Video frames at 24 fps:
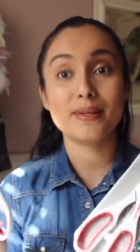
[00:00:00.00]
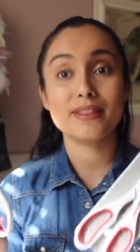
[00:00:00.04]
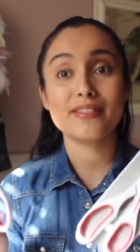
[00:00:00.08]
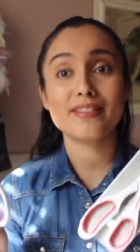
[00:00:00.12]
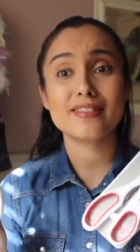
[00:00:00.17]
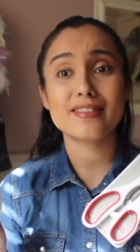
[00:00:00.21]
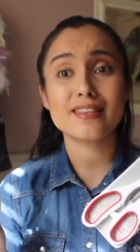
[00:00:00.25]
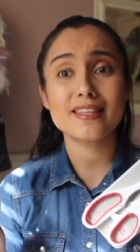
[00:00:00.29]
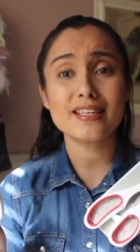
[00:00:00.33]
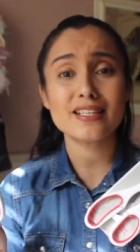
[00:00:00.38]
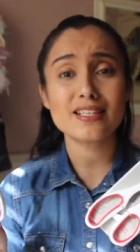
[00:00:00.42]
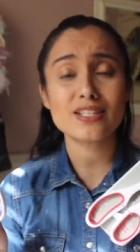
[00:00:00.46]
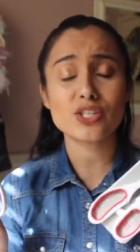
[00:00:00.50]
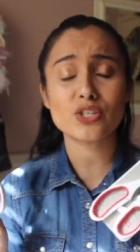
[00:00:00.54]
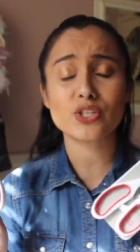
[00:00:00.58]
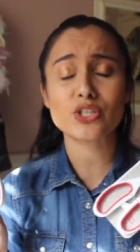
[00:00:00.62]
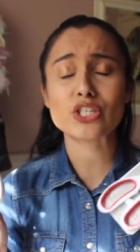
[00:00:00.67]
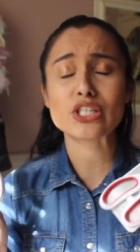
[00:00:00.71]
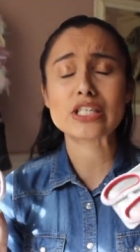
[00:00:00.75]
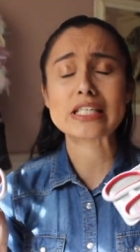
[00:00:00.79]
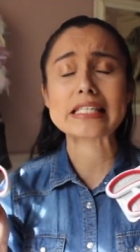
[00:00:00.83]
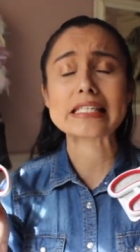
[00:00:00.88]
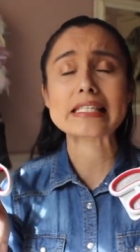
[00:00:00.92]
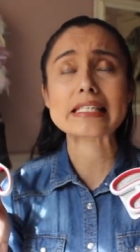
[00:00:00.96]
But these
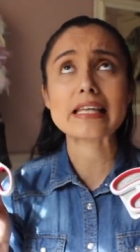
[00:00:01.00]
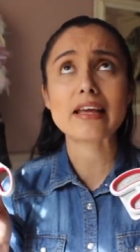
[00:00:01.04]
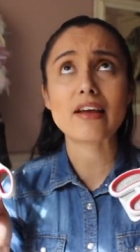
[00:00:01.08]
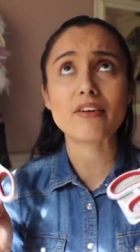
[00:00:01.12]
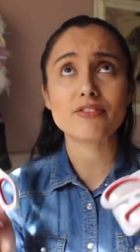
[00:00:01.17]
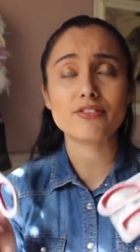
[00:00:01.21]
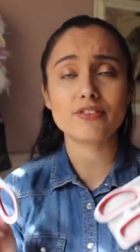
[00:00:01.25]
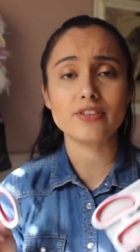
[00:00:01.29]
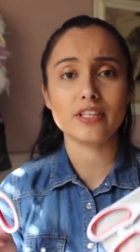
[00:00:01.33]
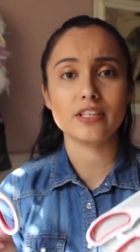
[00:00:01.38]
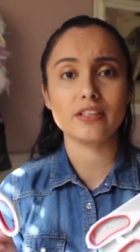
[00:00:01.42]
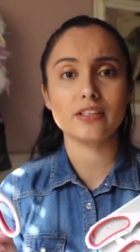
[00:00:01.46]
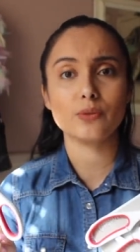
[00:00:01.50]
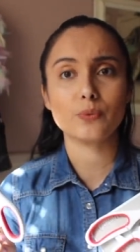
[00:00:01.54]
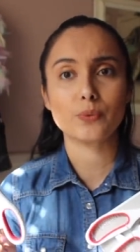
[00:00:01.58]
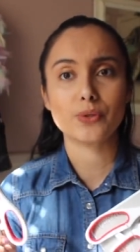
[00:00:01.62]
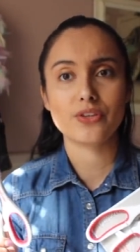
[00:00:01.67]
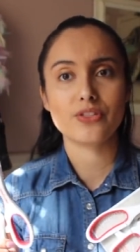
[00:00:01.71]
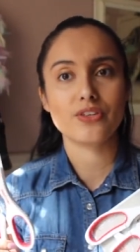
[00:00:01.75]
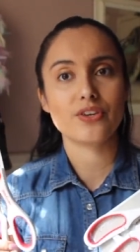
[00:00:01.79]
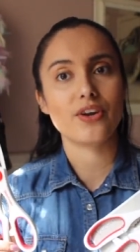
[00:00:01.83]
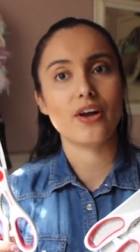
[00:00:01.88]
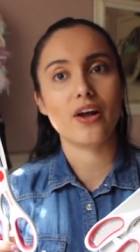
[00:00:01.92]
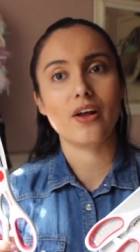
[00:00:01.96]
are definitely
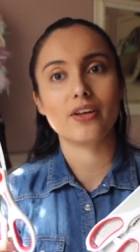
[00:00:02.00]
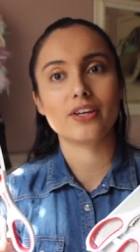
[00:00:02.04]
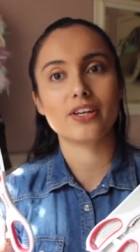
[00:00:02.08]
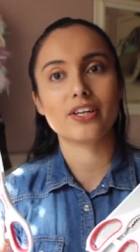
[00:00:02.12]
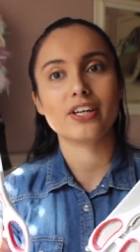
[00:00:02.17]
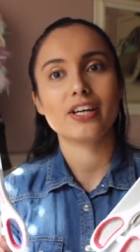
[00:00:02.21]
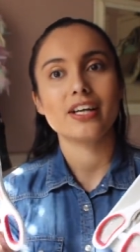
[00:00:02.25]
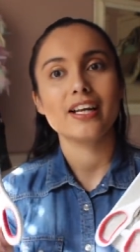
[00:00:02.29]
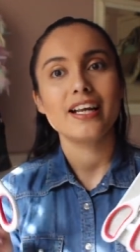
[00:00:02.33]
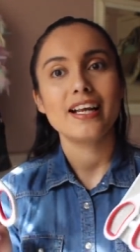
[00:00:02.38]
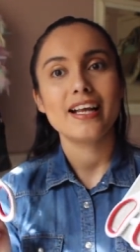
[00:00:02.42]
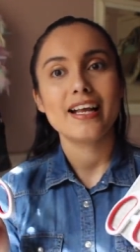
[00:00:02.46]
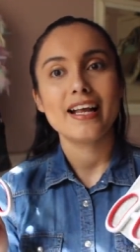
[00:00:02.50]
worth $1,